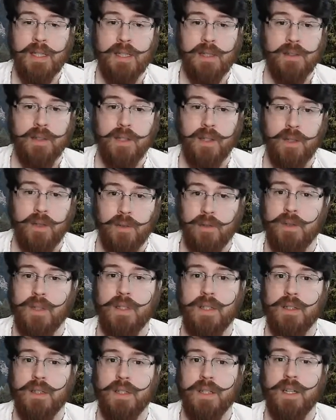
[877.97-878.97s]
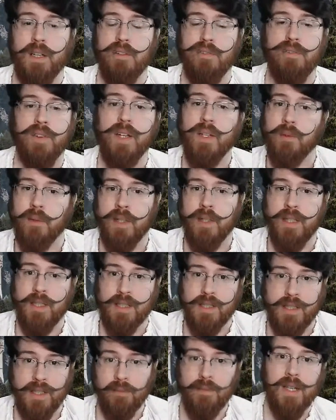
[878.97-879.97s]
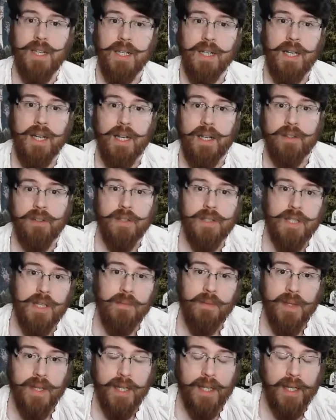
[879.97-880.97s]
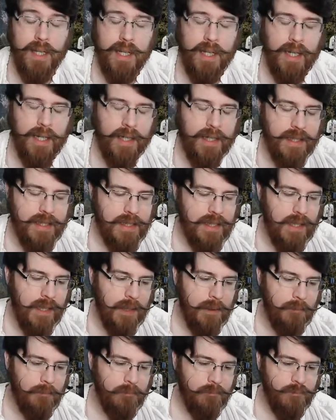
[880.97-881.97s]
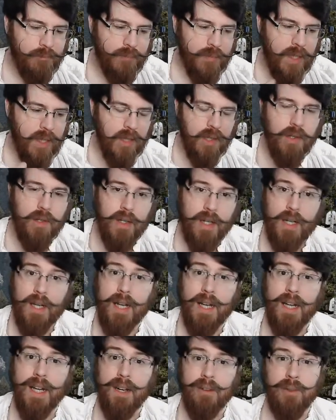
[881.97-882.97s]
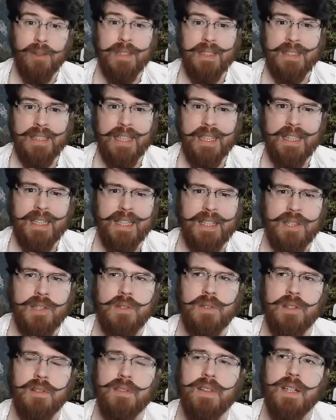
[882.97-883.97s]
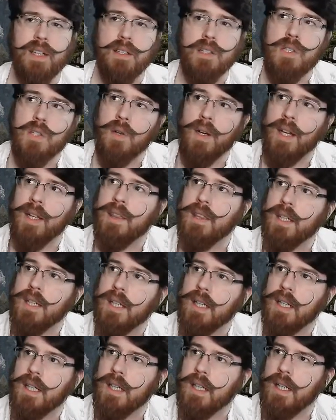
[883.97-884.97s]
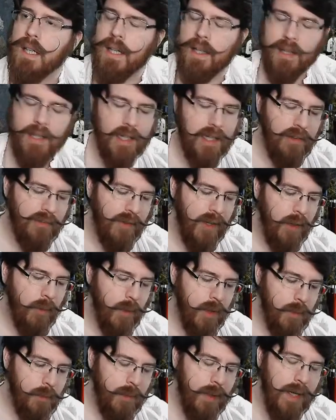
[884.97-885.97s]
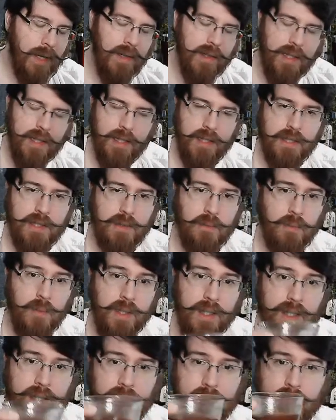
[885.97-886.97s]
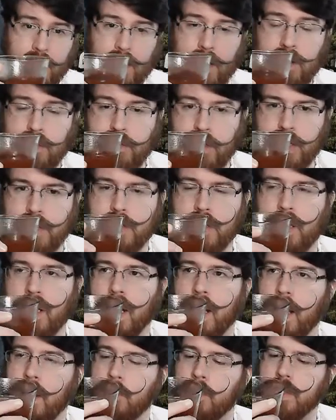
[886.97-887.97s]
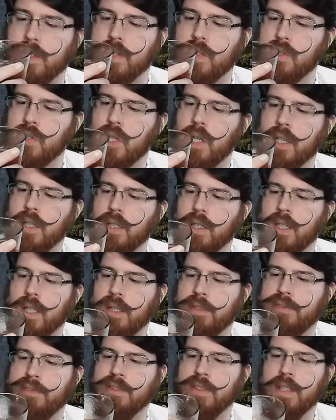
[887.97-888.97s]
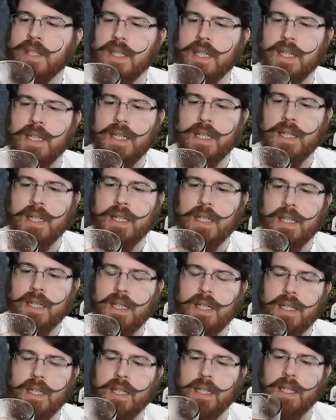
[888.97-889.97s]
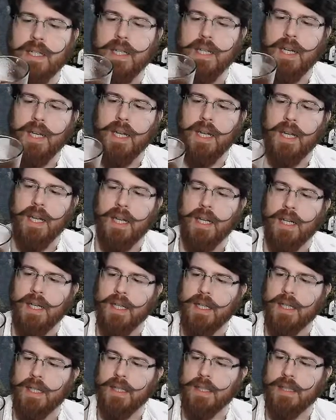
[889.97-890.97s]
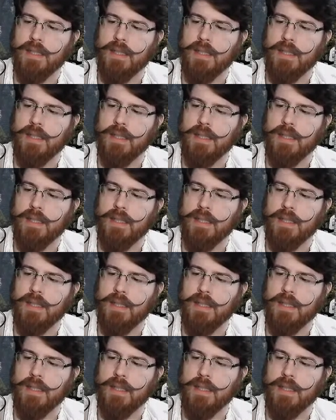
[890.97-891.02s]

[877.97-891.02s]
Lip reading: you know, in a fight with a demigod or something, and I really like that sort of thing. So I think if I were to pair this with an adventure, I would start off in a